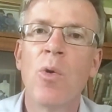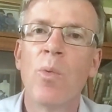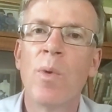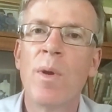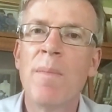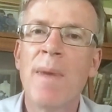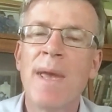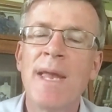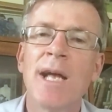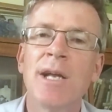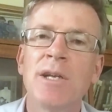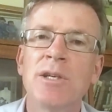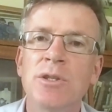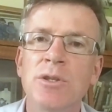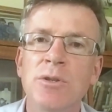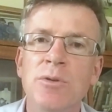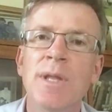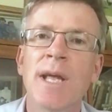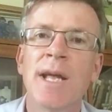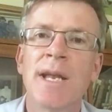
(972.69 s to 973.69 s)
We may not
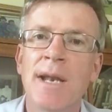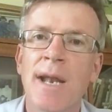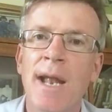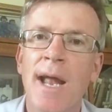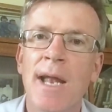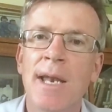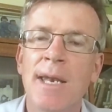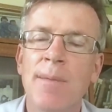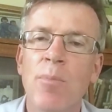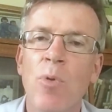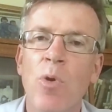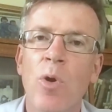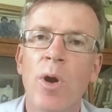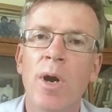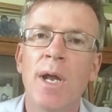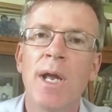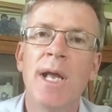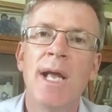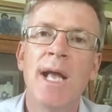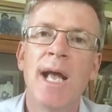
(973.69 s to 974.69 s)
do that anymore.
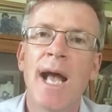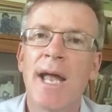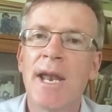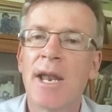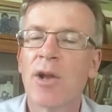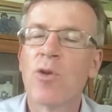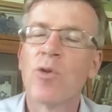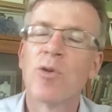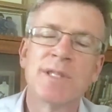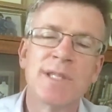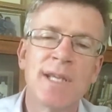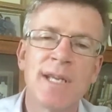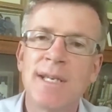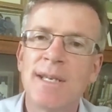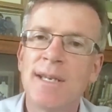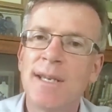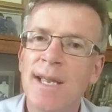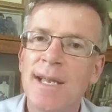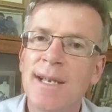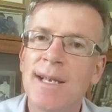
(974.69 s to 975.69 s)
And of course, it
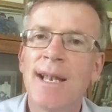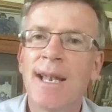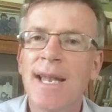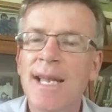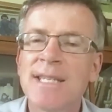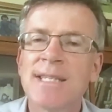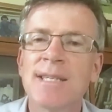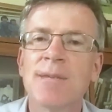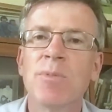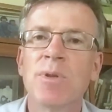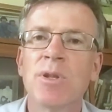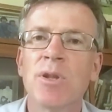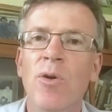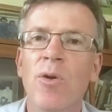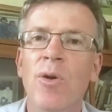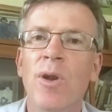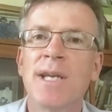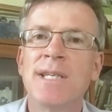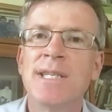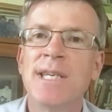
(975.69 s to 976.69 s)
links in with the
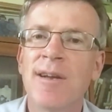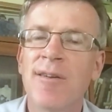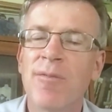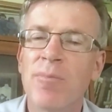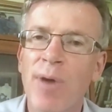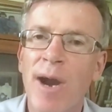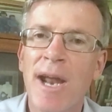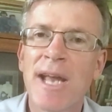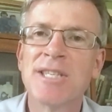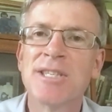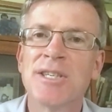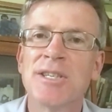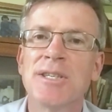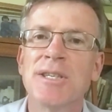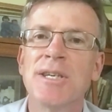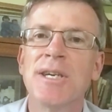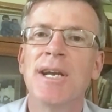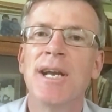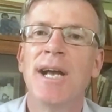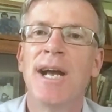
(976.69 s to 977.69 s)
whole idea of Brexit.
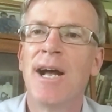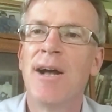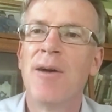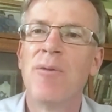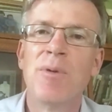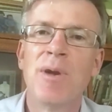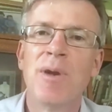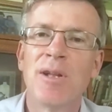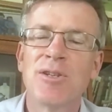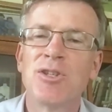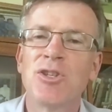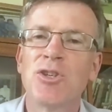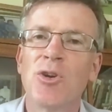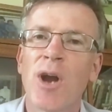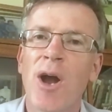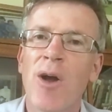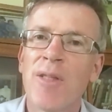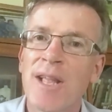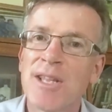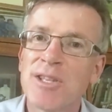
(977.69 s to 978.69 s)
We're not
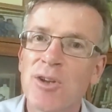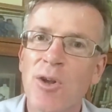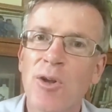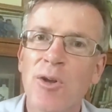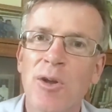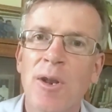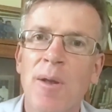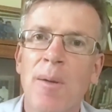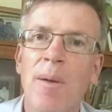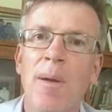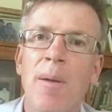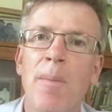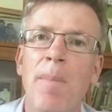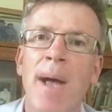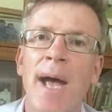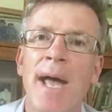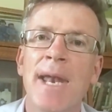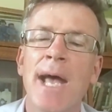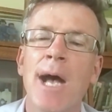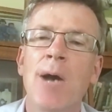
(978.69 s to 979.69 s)
sure how that's all going to
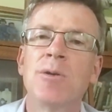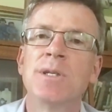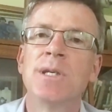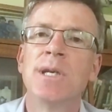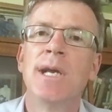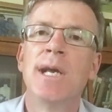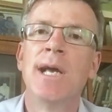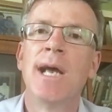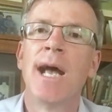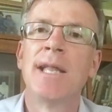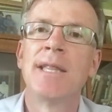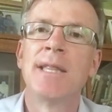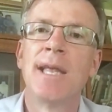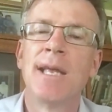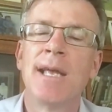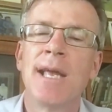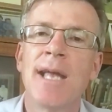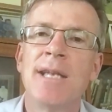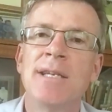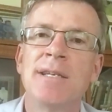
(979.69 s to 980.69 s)
pan out at
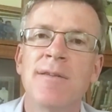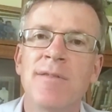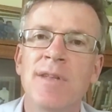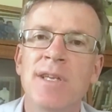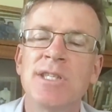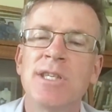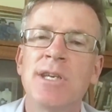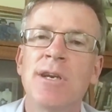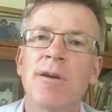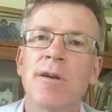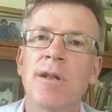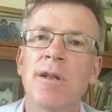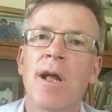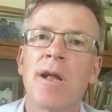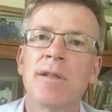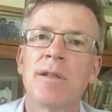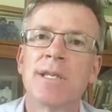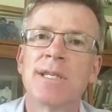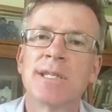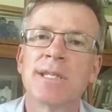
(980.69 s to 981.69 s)
the end of this year,
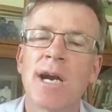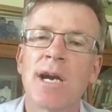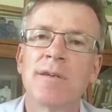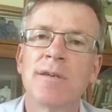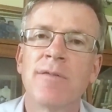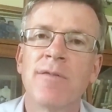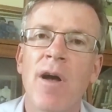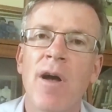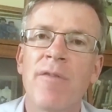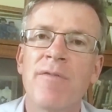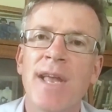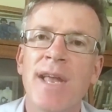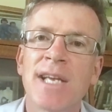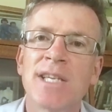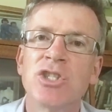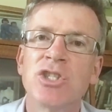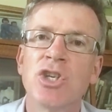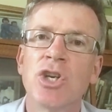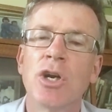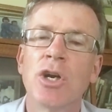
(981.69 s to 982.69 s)
at the start of
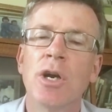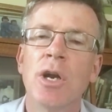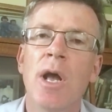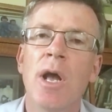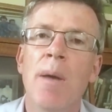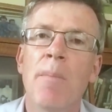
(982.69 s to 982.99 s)
next year.